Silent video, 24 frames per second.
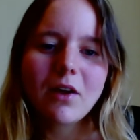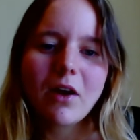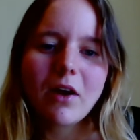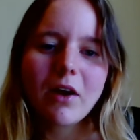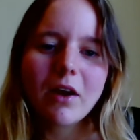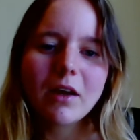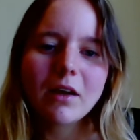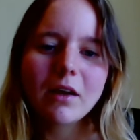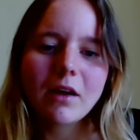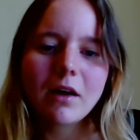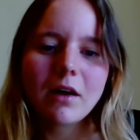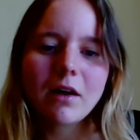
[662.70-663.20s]

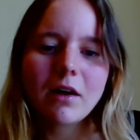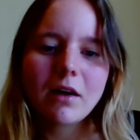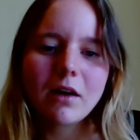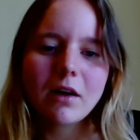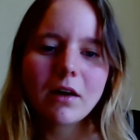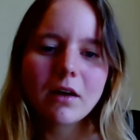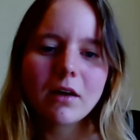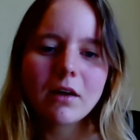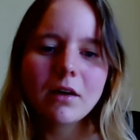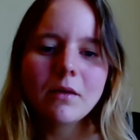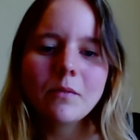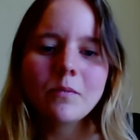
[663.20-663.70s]

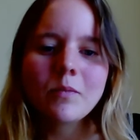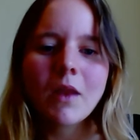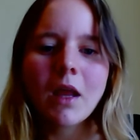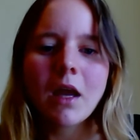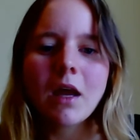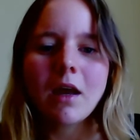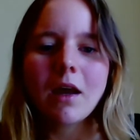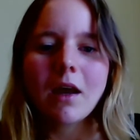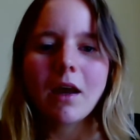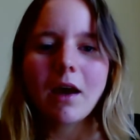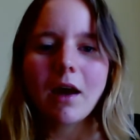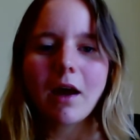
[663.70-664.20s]
Tainan.
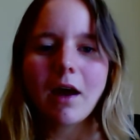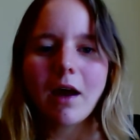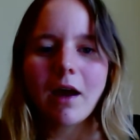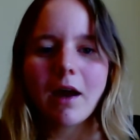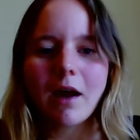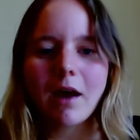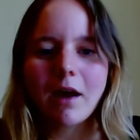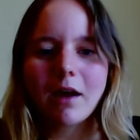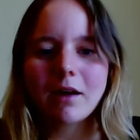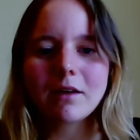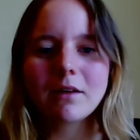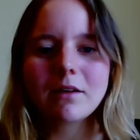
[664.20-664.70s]

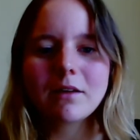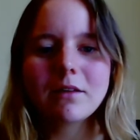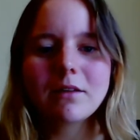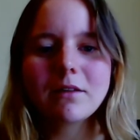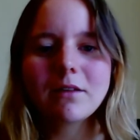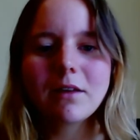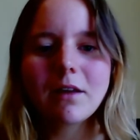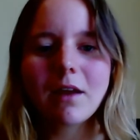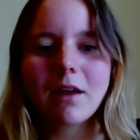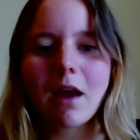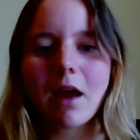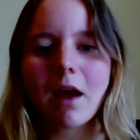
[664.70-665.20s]
And
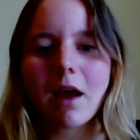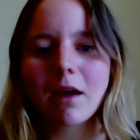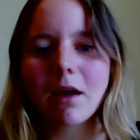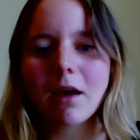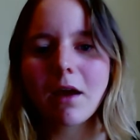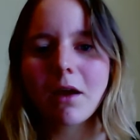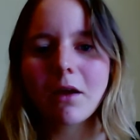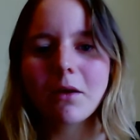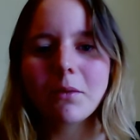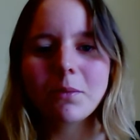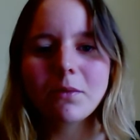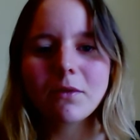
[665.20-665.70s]
yeah, I
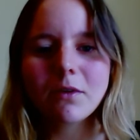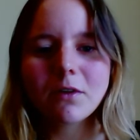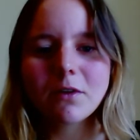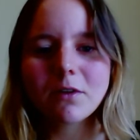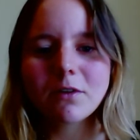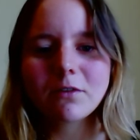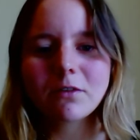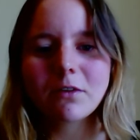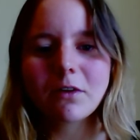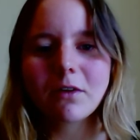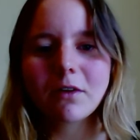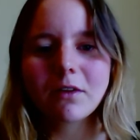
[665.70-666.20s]
hope you
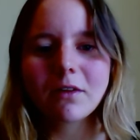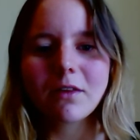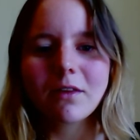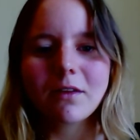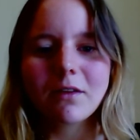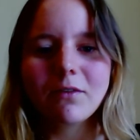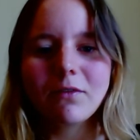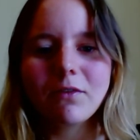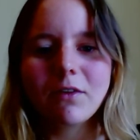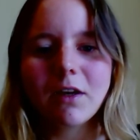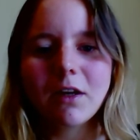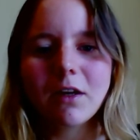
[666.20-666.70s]
enjoyed
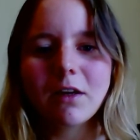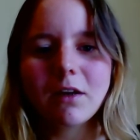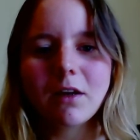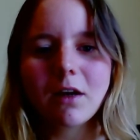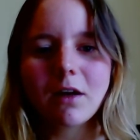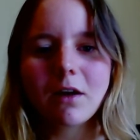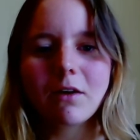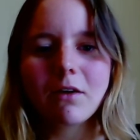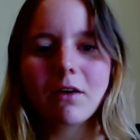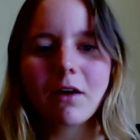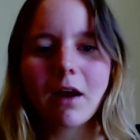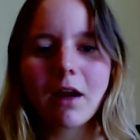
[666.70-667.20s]
the
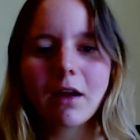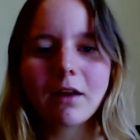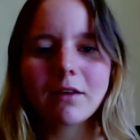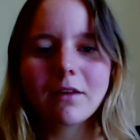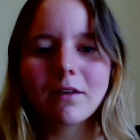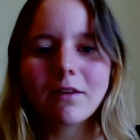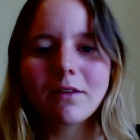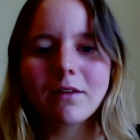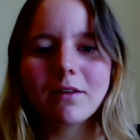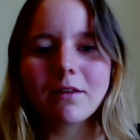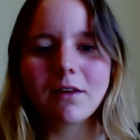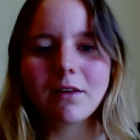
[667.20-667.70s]
video
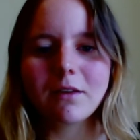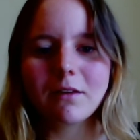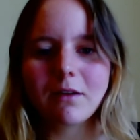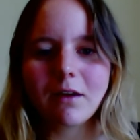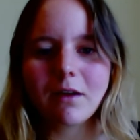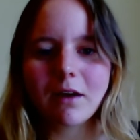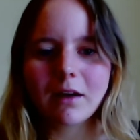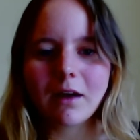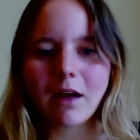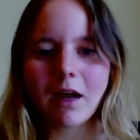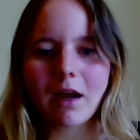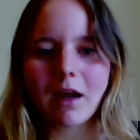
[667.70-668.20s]
and see you
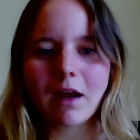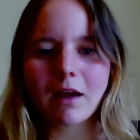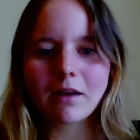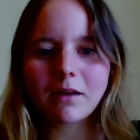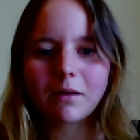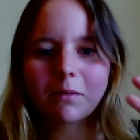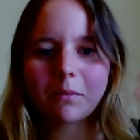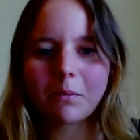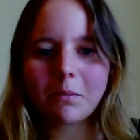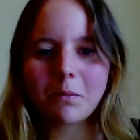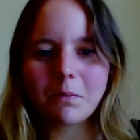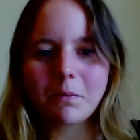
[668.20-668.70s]

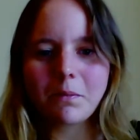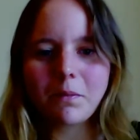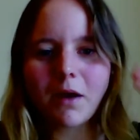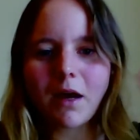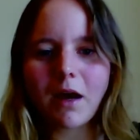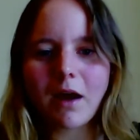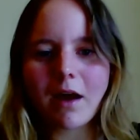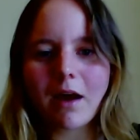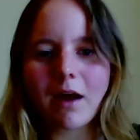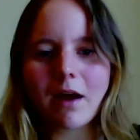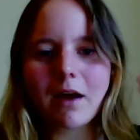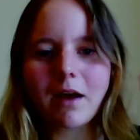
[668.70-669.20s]
again.
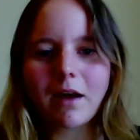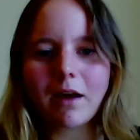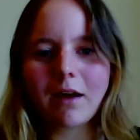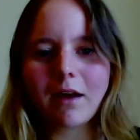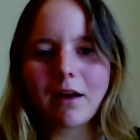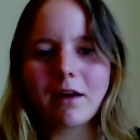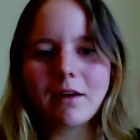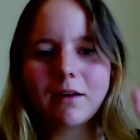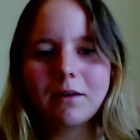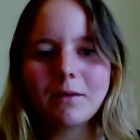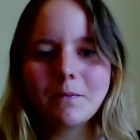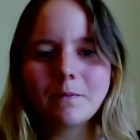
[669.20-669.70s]

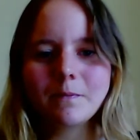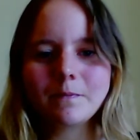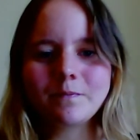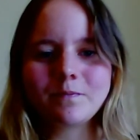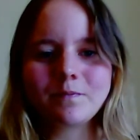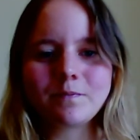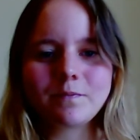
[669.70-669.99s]
Bye!